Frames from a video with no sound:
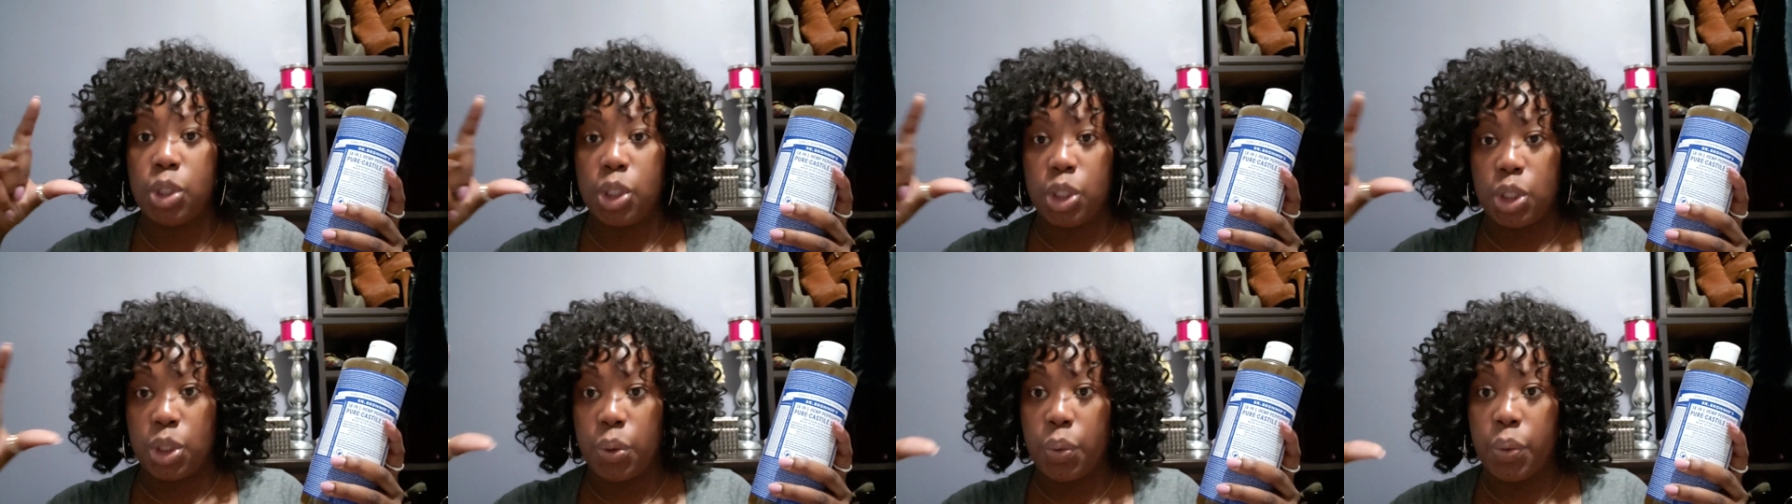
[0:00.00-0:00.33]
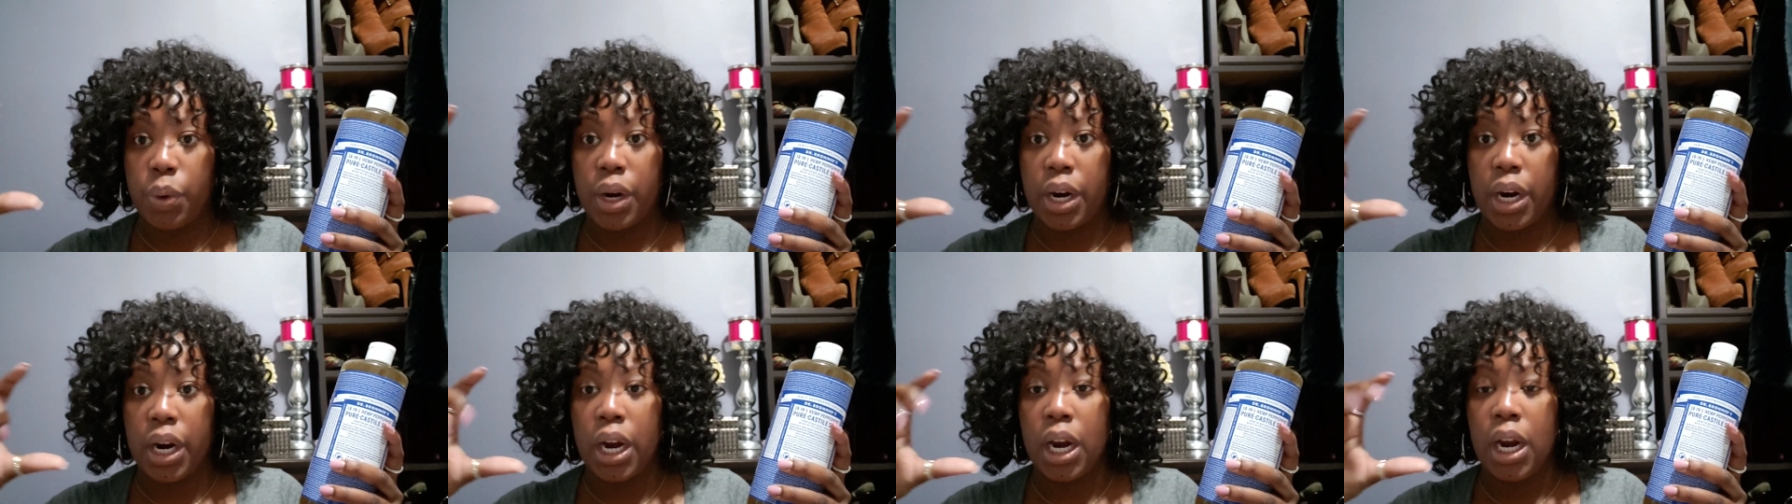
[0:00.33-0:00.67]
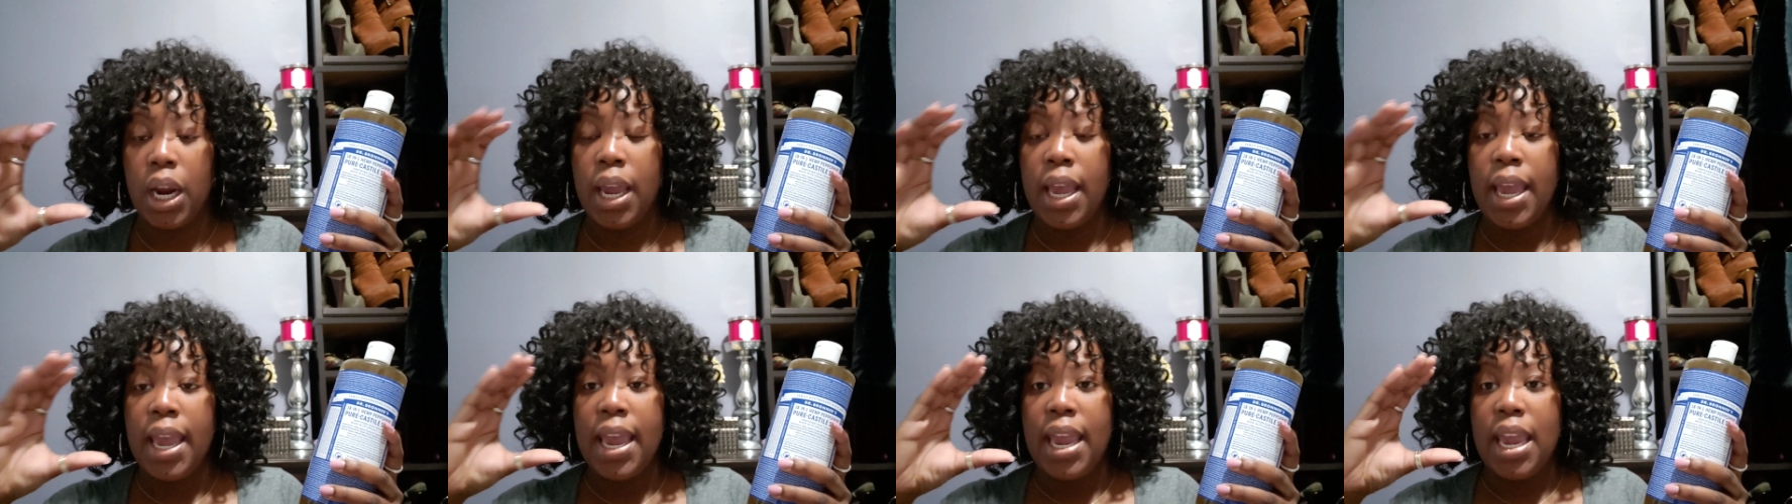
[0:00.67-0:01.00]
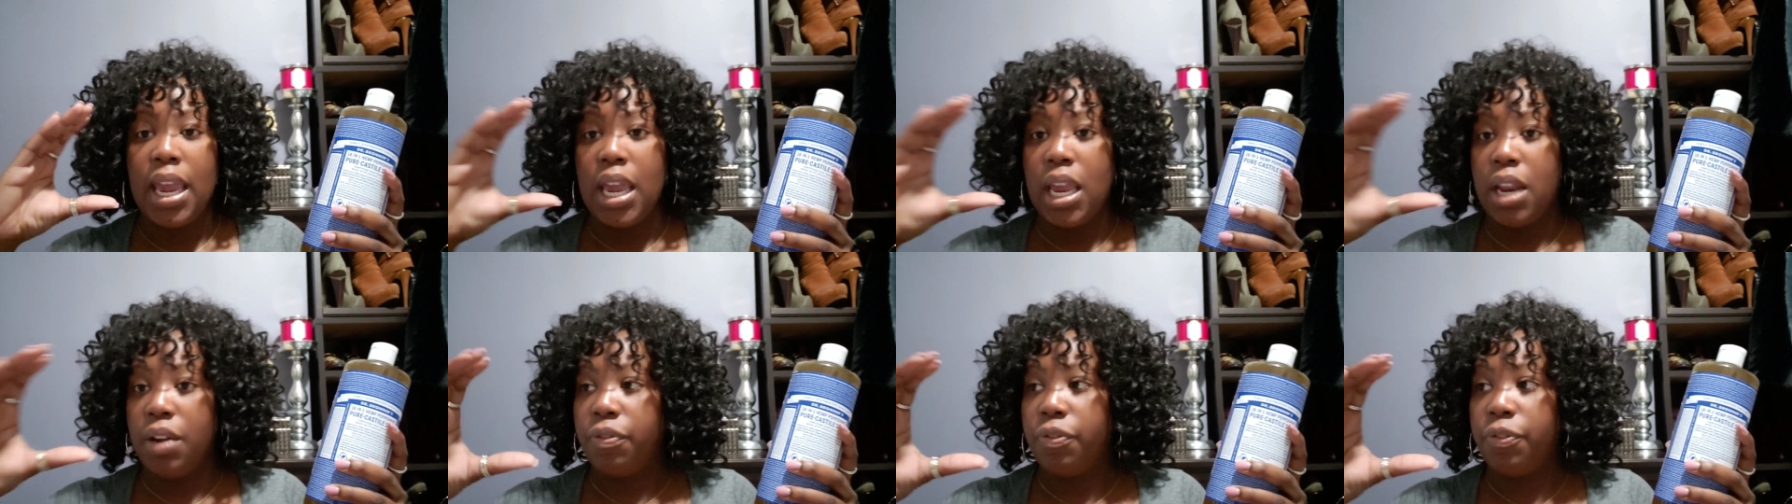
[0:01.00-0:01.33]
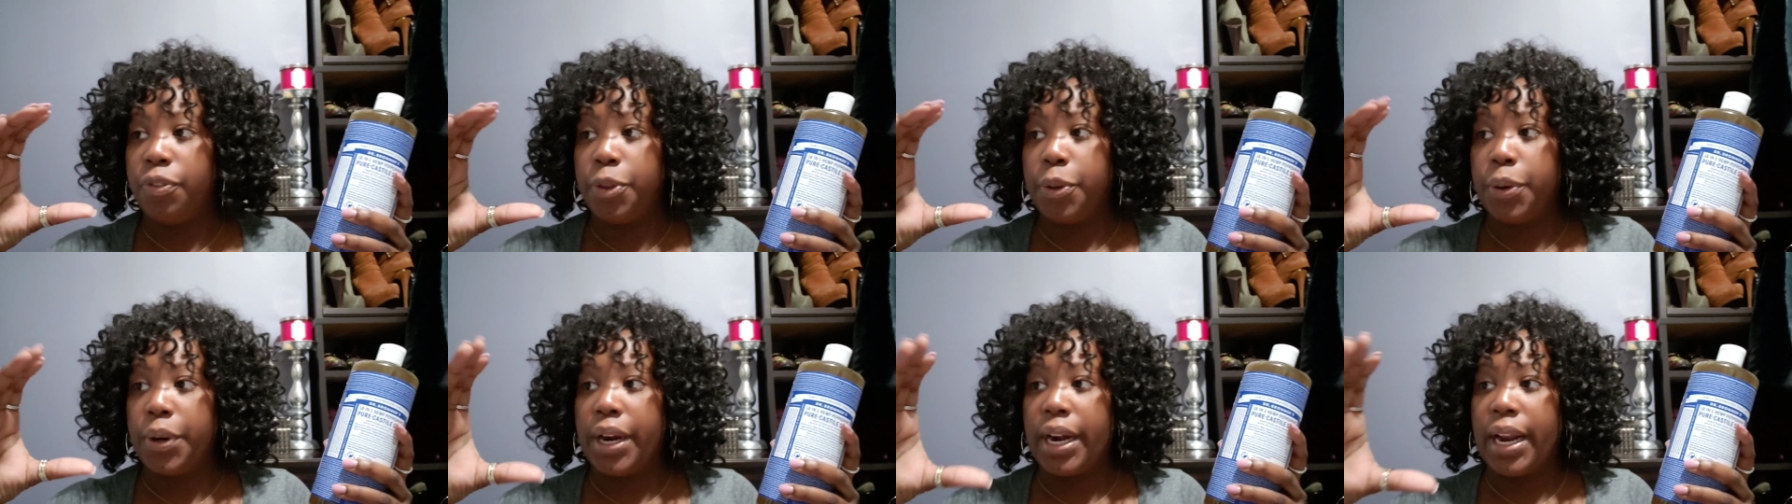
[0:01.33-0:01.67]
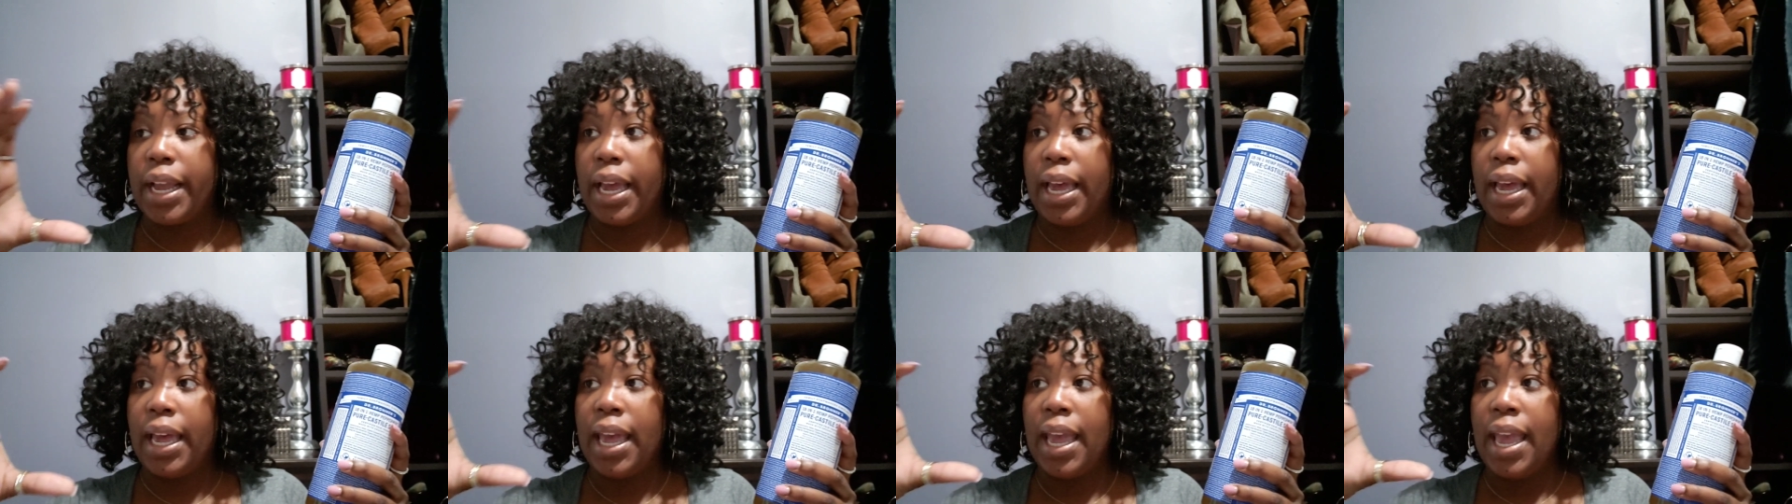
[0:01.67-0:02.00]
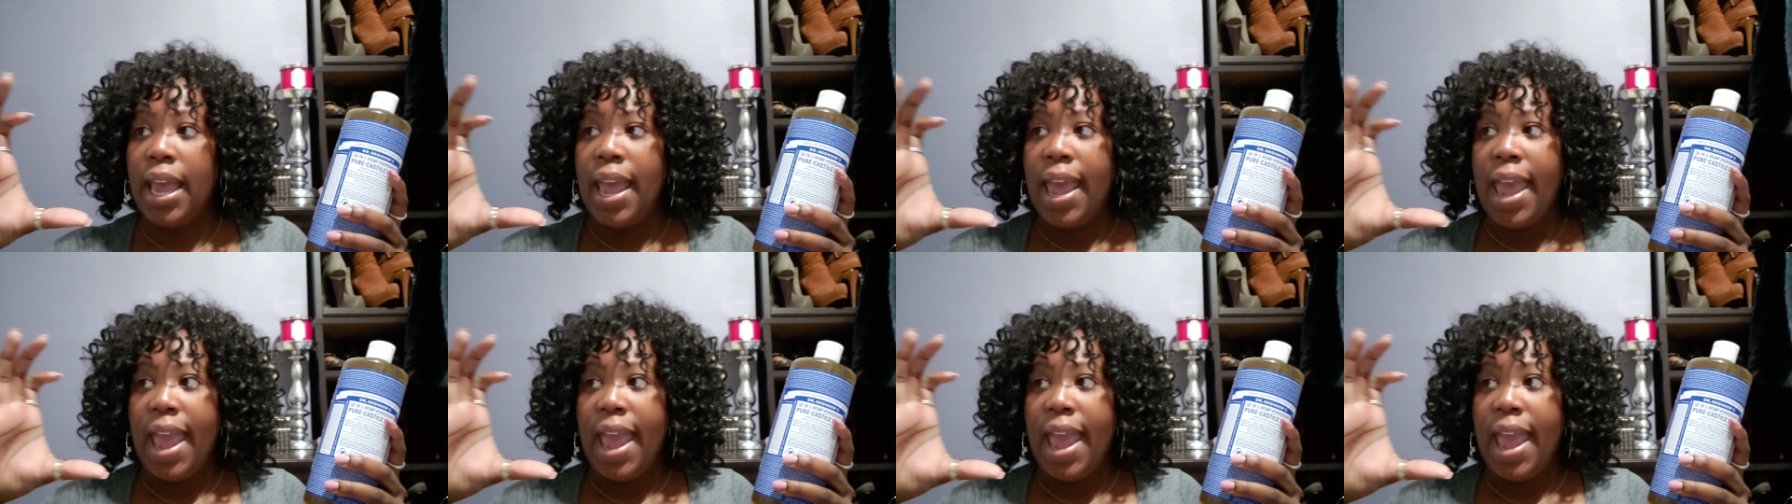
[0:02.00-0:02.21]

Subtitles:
store in Florida,